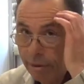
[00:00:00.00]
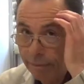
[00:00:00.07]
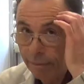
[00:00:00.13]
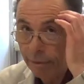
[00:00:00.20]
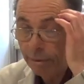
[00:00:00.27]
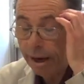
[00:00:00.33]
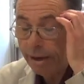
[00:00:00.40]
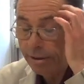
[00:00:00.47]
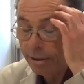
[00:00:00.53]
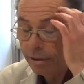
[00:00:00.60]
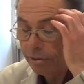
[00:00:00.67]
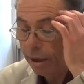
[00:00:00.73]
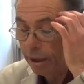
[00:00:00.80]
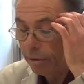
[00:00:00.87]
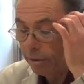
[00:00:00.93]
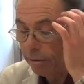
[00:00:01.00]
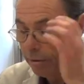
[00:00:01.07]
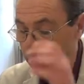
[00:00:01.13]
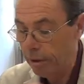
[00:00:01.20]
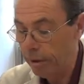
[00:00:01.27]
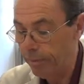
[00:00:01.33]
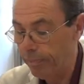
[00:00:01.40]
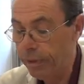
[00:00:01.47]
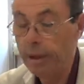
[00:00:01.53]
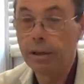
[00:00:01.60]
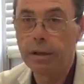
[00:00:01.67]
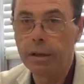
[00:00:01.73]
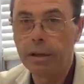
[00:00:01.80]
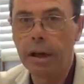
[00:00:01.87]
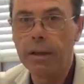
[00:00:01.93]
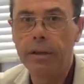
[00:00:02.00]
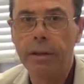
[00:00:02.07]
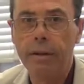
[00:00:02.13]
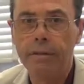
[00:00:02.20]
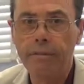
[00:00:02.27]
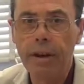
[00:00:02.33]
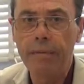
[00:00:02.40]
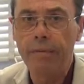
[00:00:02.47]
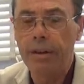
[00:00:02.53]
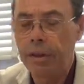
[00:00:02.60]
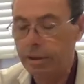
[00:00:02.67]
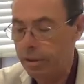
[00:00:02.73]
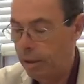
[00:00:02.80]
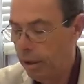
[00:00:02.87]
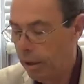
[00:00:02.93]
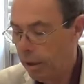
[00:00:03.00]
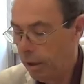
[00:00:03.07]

civil rights struggle, in the 1950s,